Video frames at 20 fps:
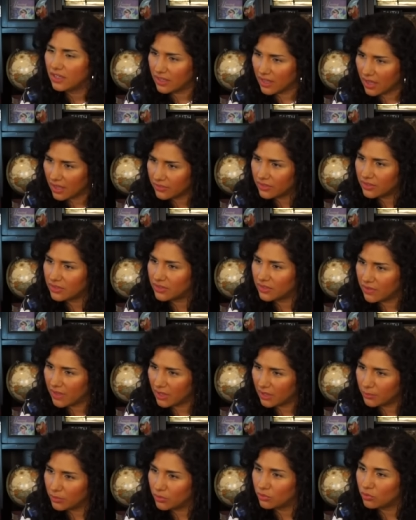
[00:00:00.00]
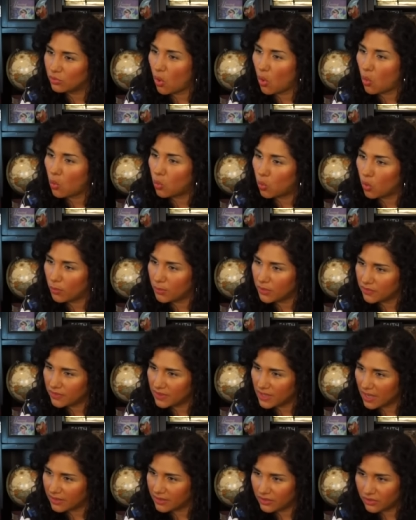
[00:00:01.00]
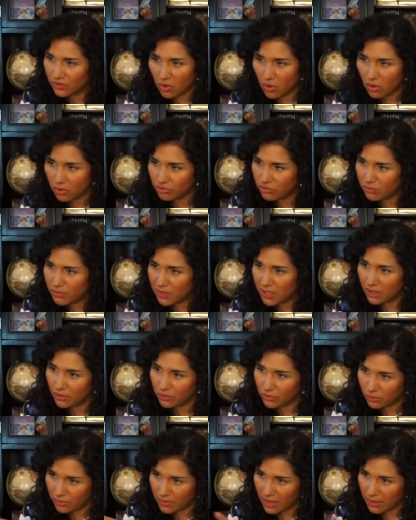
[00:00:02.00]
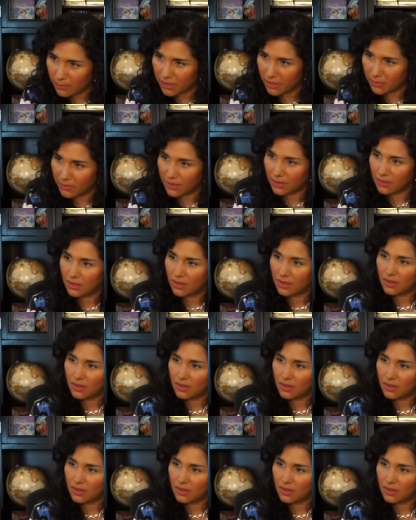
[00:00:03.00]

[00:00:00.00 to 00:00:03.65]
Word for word: God's going to develop you into a woman of God that He's called you to be through that baby.